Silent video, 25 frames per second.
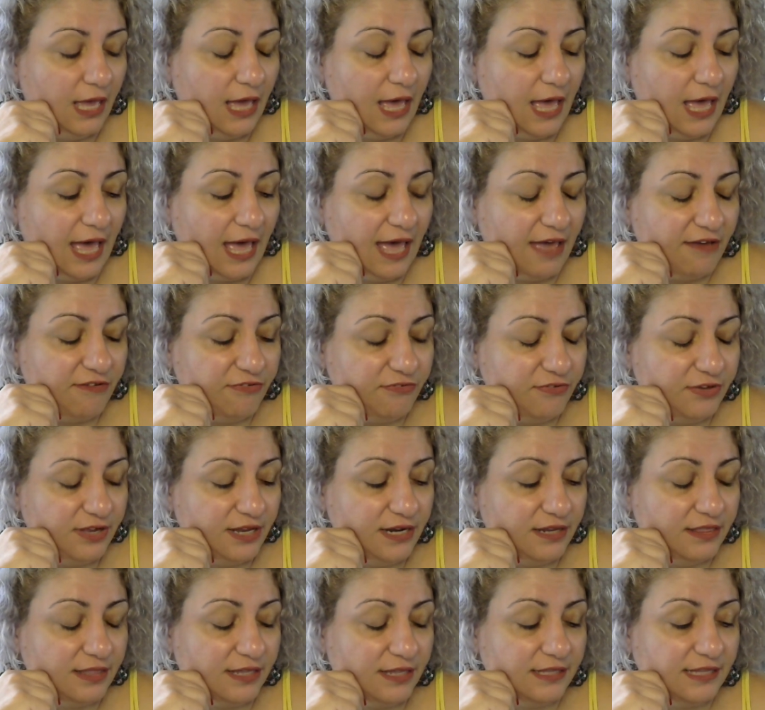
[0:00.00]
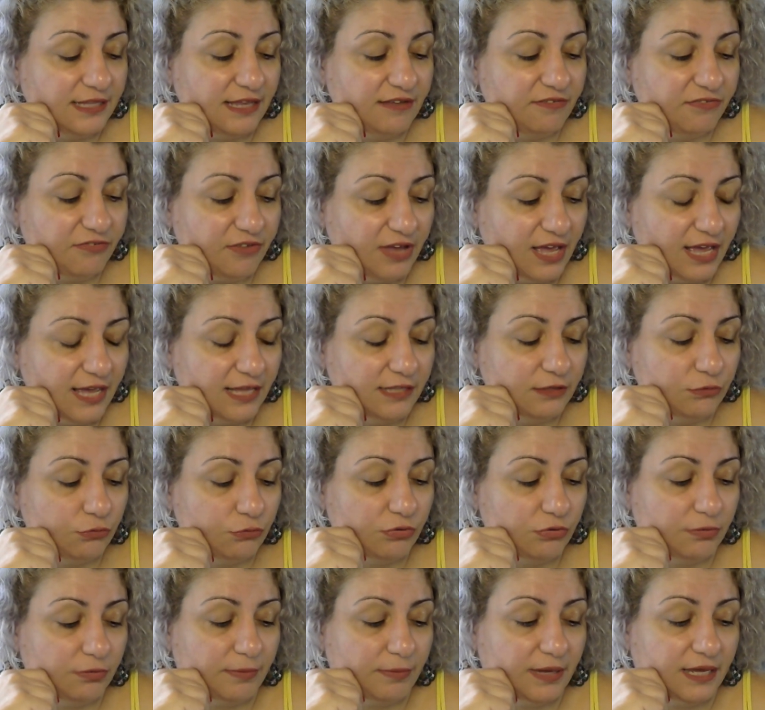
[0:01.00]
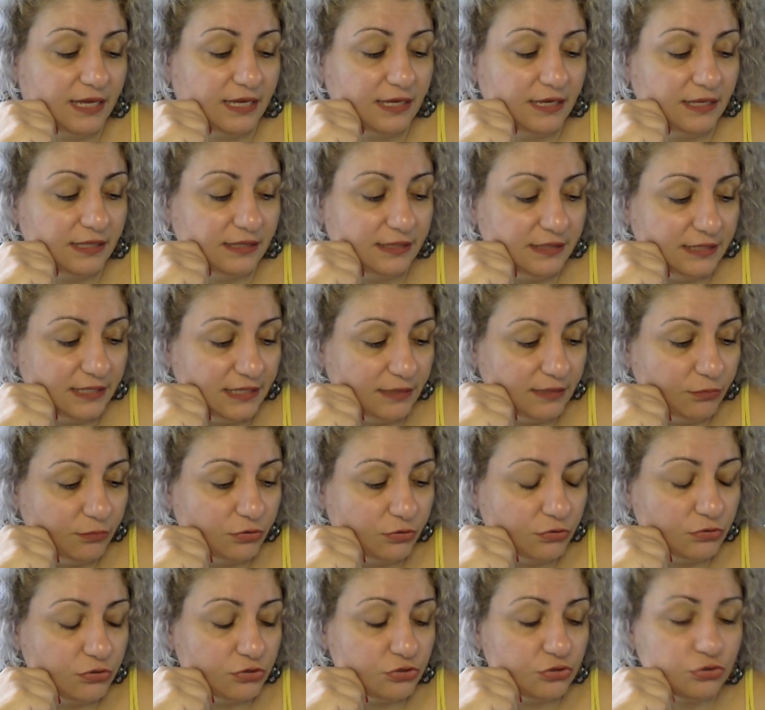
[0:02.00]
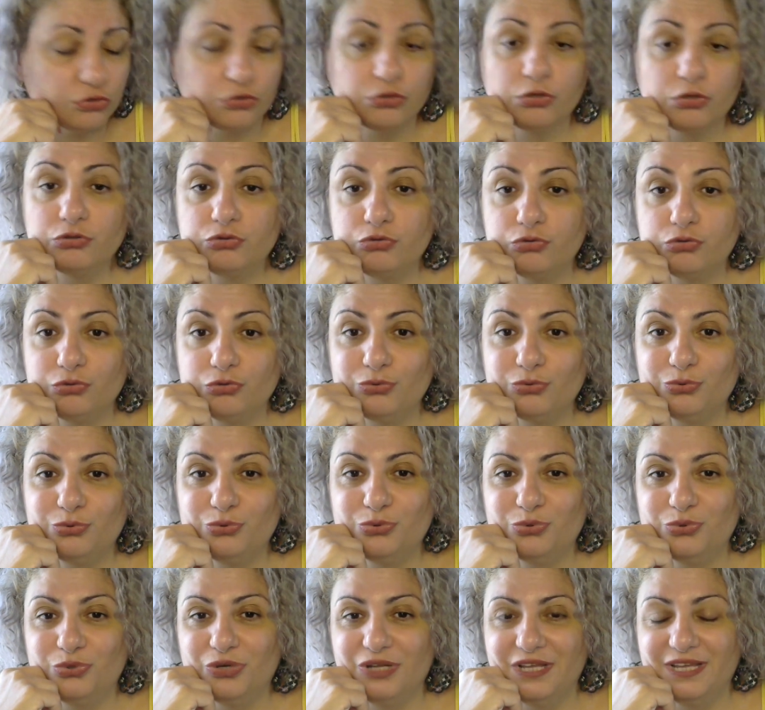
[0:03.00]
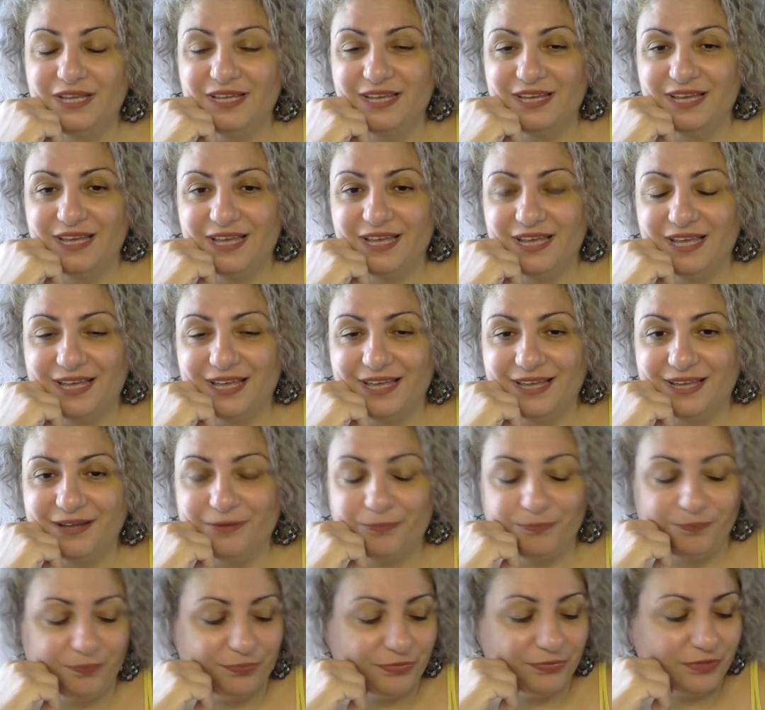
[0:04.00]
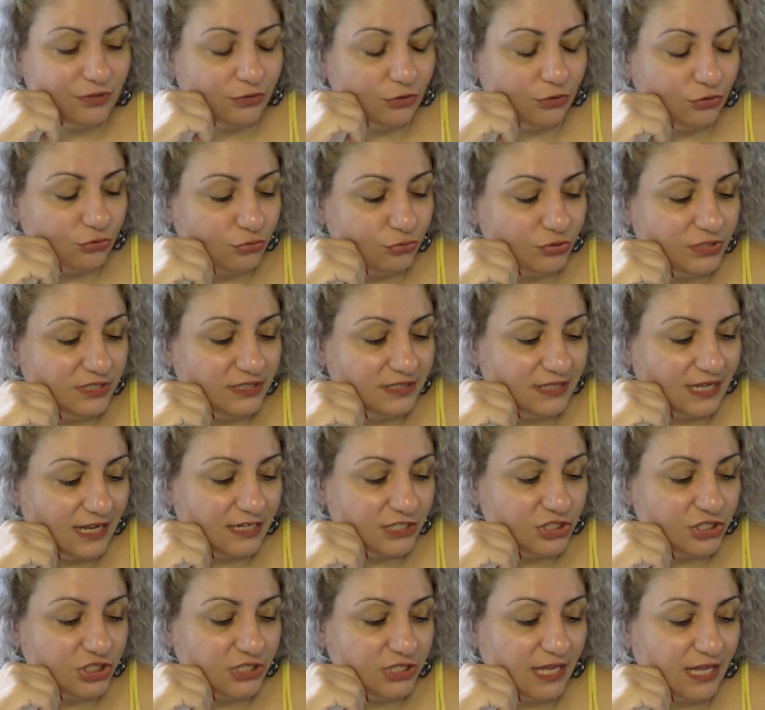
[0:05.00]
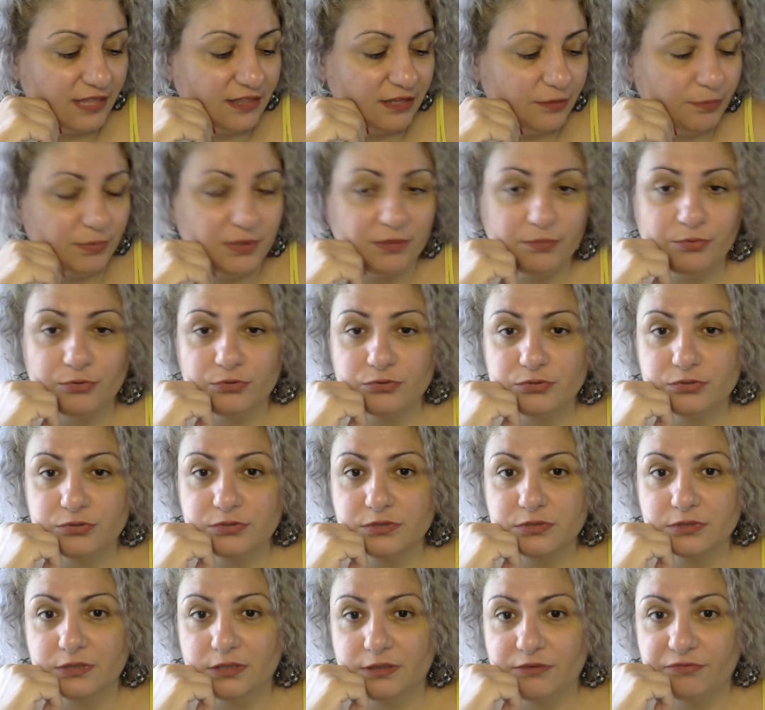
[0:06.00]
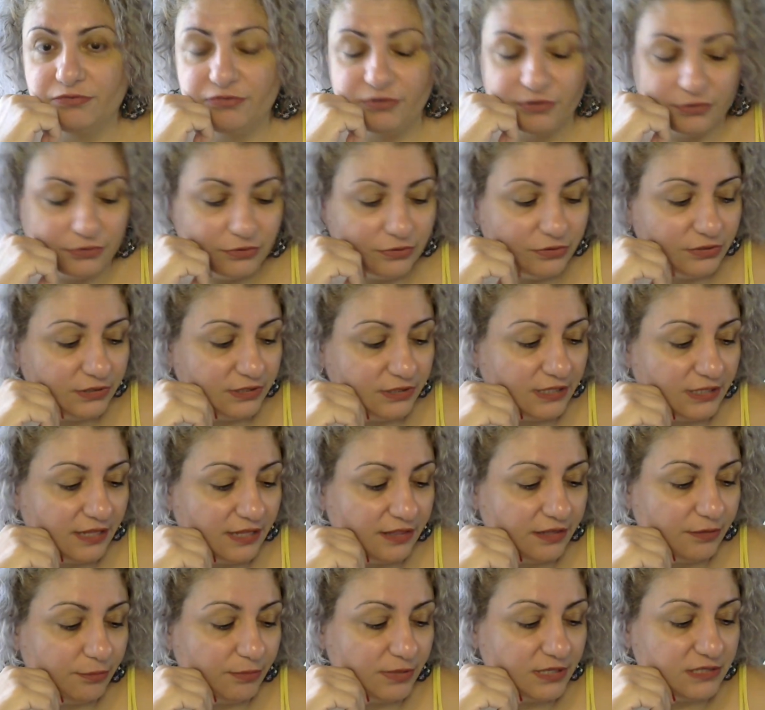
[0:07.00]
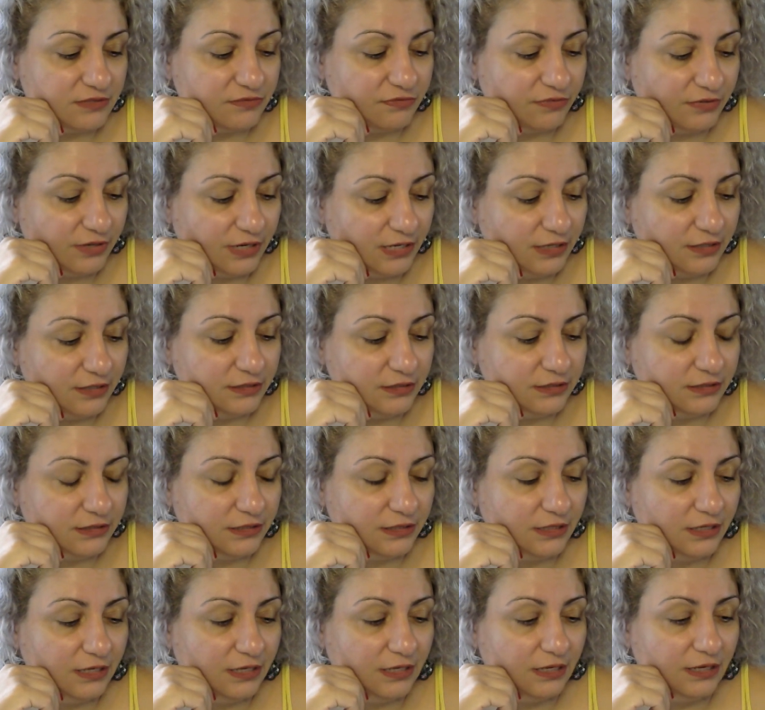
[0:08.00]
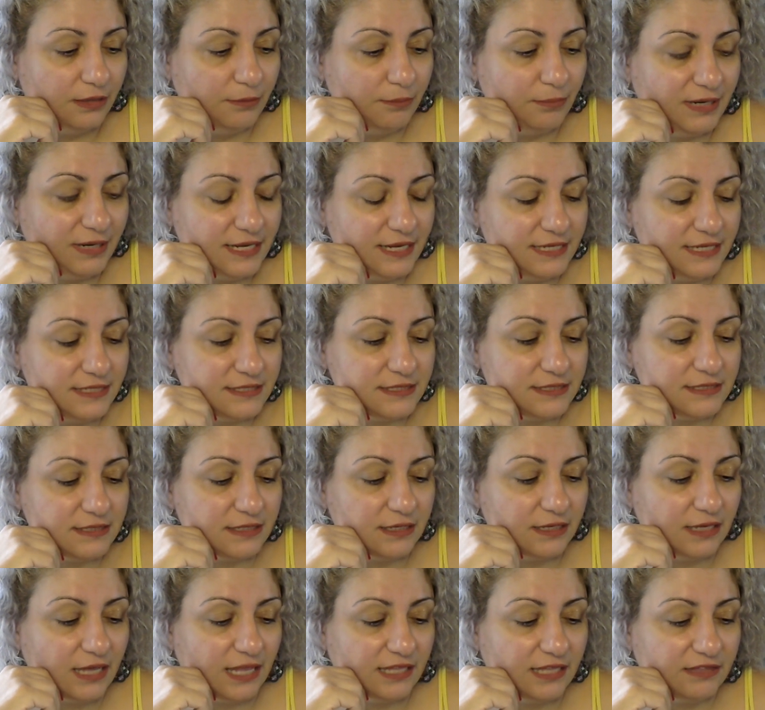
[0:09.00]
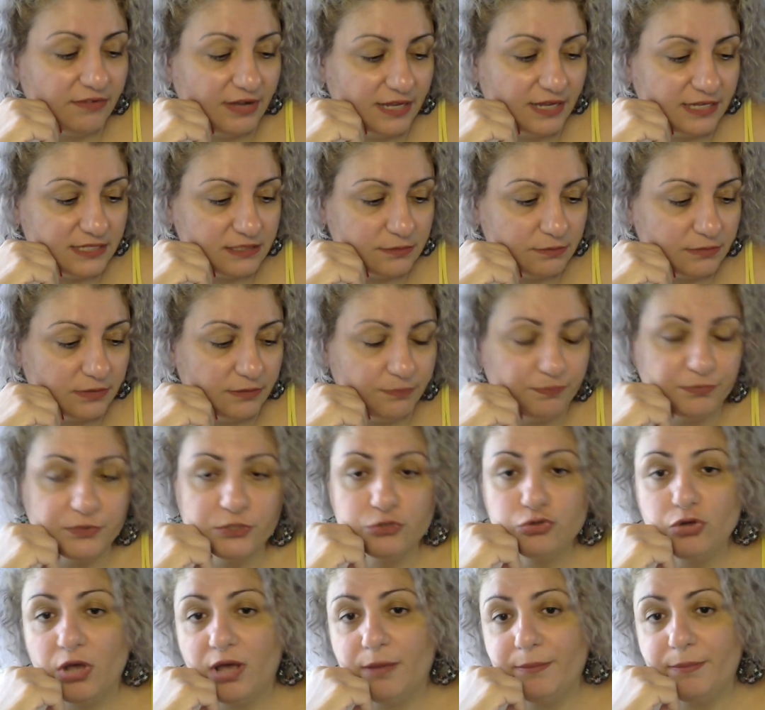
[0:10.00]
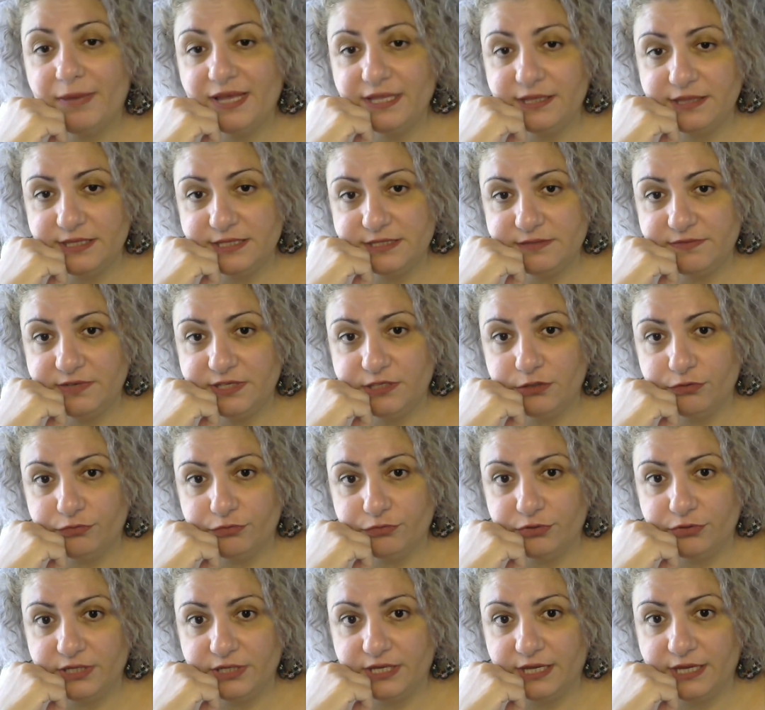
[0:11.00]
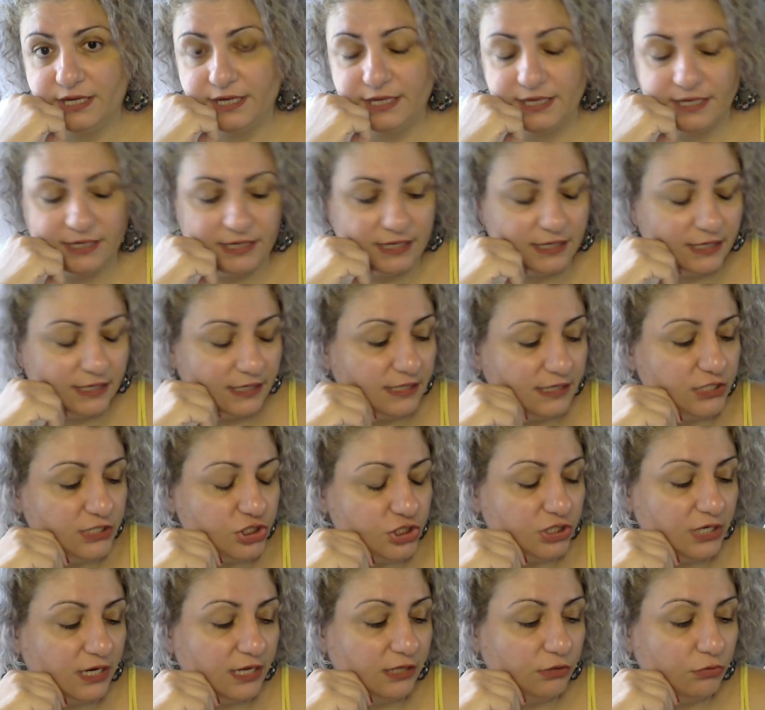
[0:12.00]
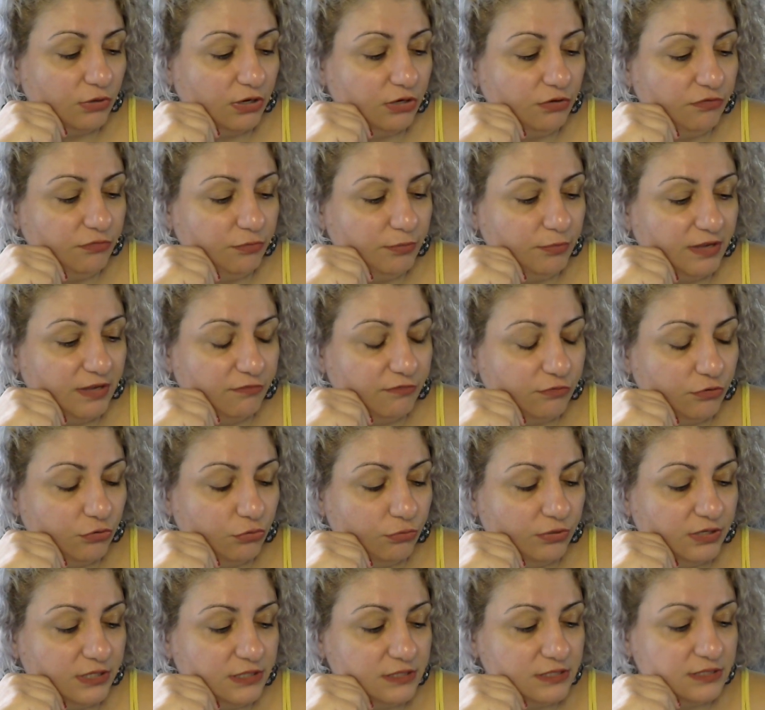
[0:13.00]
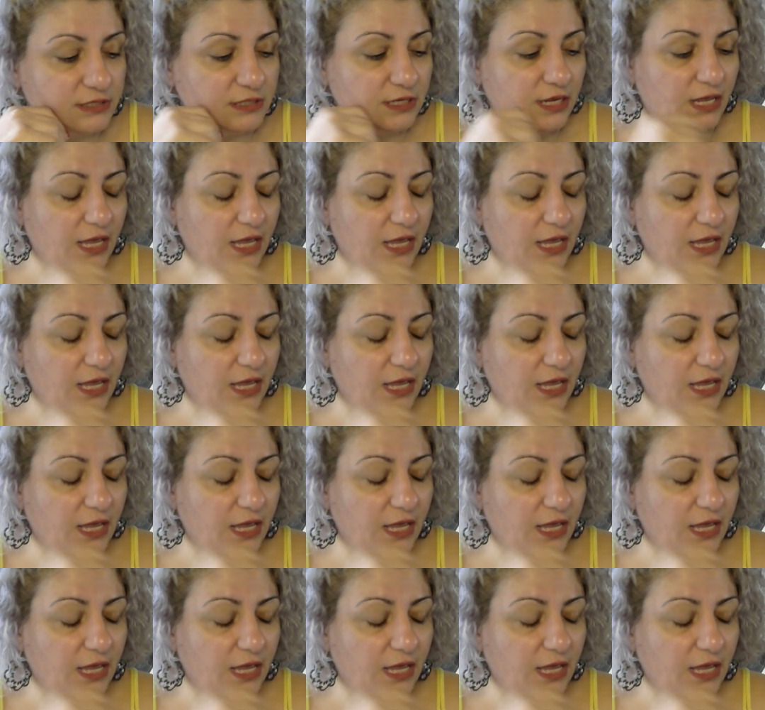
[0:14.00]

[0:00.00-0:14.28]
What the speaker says: I feel that I fight with my demons not to indulge in other people's flirt, in other men's flirt. Please advise me. So I made this video for her in English, and one of my viewers